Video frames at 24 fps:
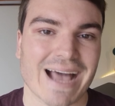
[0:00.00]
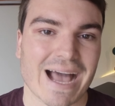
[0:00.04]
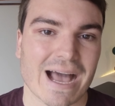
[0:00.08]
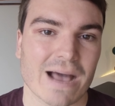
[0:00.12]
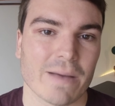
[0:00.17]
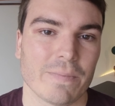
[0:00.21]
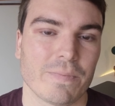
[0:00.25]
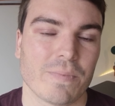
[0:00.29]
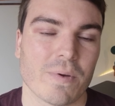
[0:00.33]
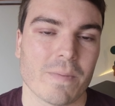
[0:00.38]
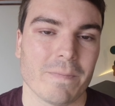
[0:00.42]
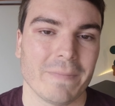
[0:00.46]

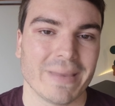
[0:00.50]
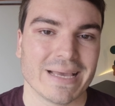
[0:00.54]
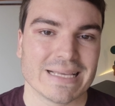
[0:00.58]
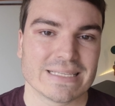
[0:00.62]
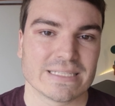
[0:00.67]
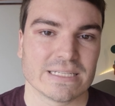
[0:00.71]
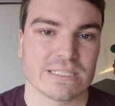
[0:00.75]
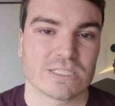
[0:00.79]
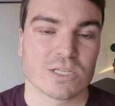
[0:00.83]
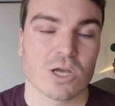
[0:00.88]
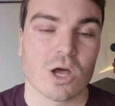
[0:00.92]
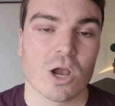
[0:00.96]
app
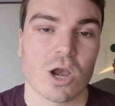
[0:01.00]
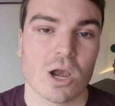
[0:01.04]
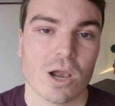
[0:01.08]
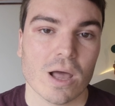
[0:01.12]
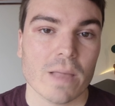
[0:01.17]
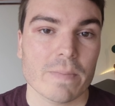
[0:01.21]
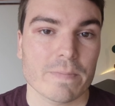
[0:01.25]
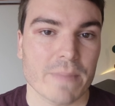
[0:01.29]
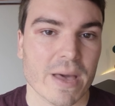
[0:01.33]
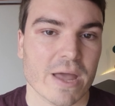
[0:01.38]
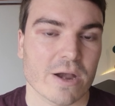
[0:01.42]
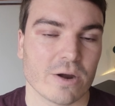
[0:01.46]
makes it a
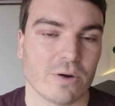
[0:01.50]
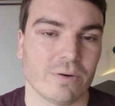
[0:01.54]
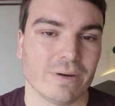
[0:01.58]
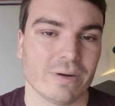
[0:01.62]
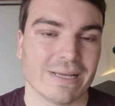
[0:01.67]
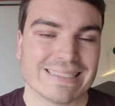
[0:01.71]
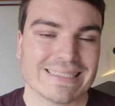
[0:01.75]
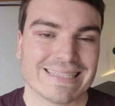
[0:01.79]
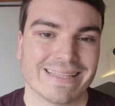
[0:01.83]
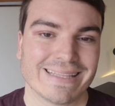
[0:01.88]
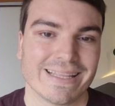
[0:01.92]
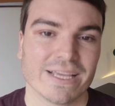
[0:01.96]
lot better
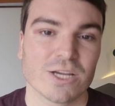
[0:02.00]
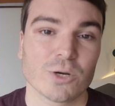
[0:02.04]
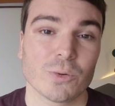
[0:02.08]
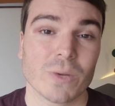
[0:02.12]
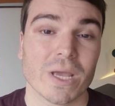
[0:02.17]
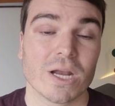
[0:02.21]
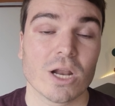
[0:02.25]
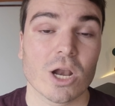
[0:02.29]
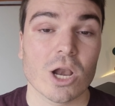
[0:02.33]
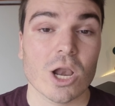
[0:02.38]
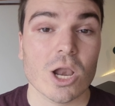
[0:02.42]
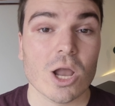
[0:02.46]
is that they
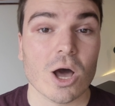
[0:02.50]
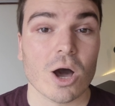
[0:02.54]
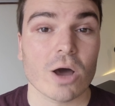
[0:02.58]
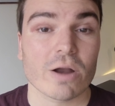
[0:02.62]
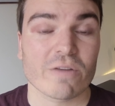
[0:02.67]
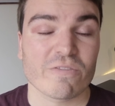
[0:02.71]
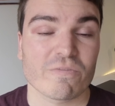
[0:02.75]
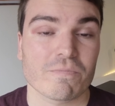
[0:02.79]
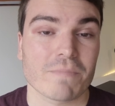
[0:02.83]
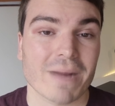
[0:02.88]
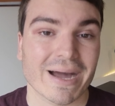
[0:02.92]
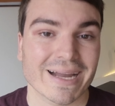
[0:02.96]
create a lot
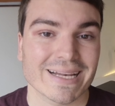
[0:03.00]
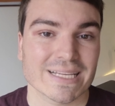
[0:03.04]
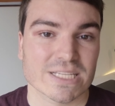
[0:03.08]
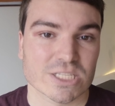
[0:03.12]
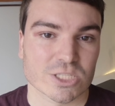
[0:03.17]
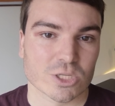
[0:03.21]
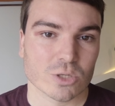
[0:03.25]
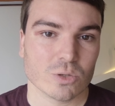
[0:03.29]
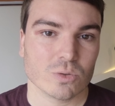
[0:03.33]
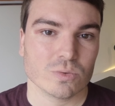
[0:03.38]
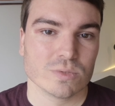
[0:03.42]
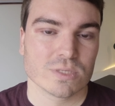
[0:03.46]
of
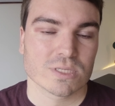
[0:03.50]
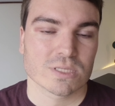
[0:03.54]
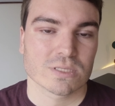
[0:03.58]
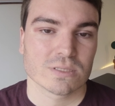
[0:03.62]
milestones